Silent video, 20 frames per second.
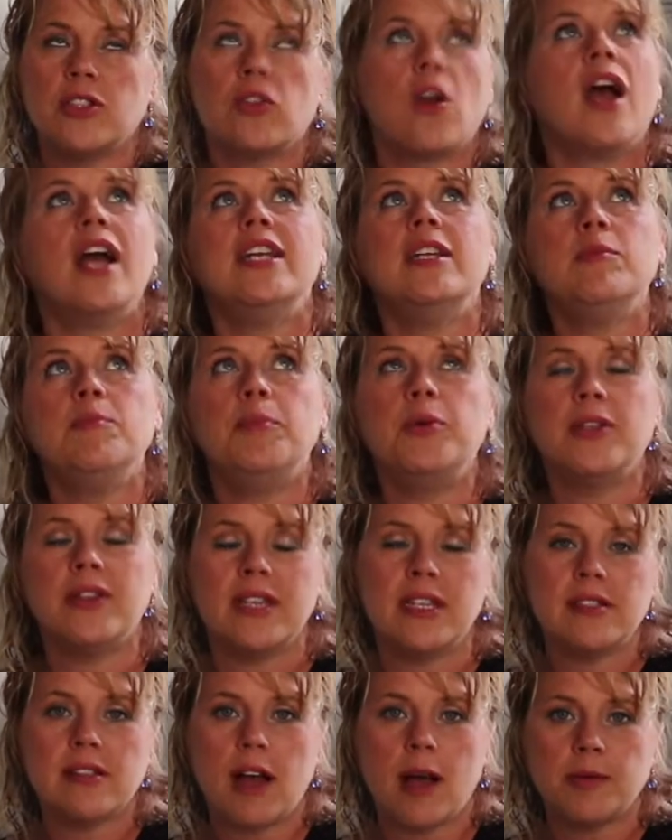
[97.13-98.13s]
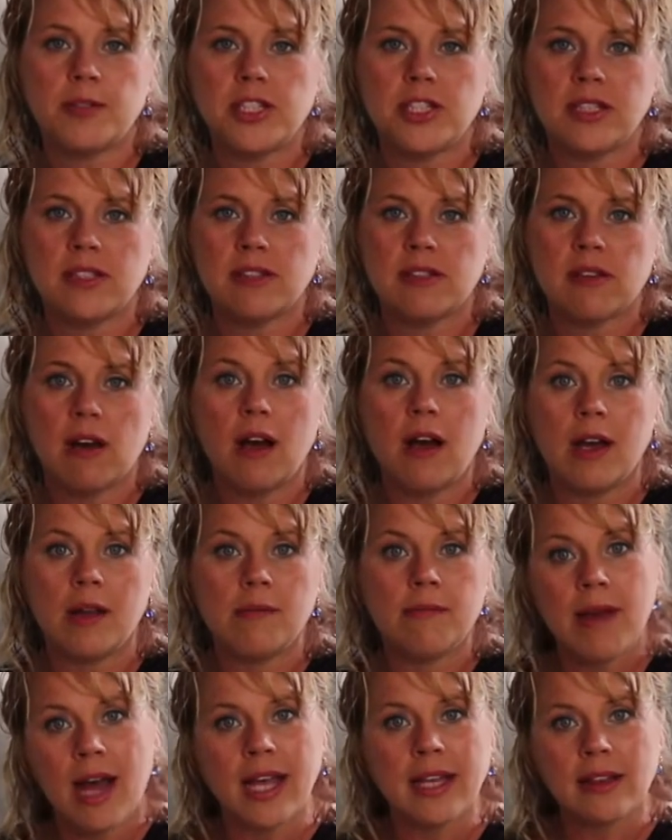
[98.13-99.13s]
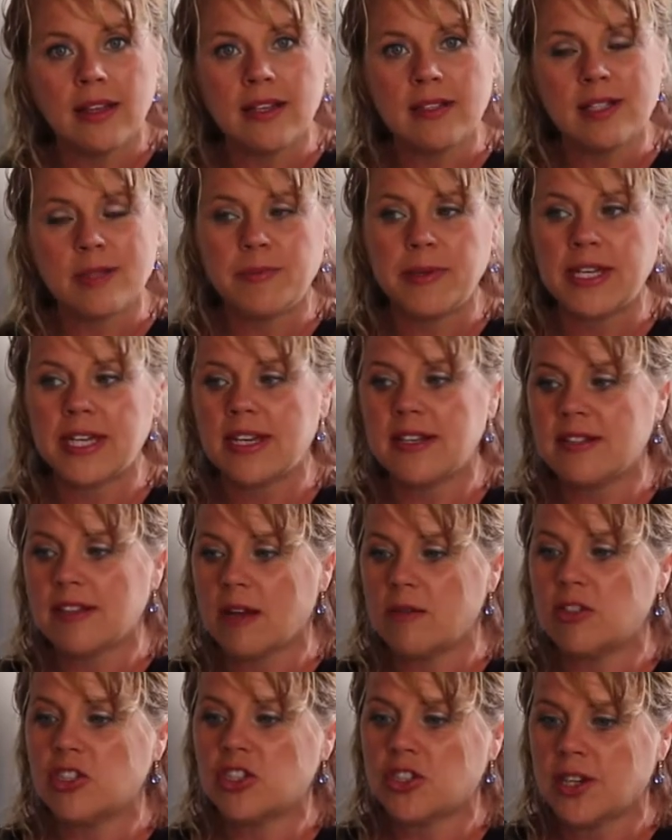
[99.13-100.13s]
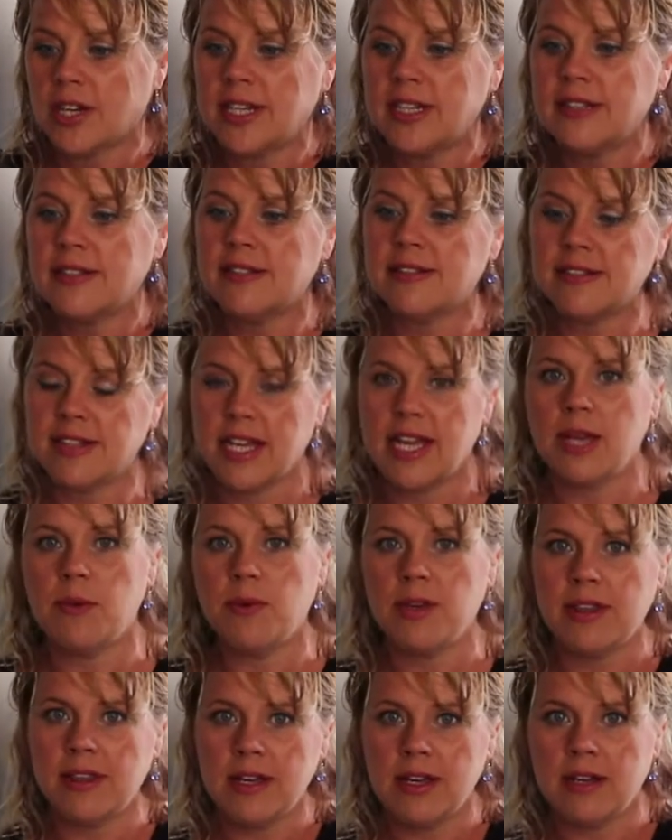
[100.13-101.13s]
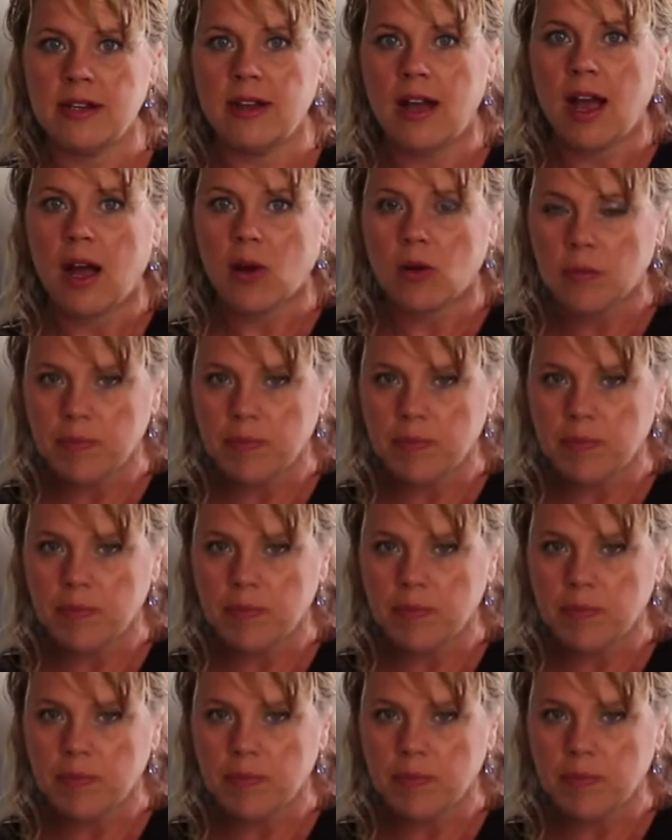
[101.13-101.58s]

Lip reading: I didn't put these options on my list because I was trying to stay within our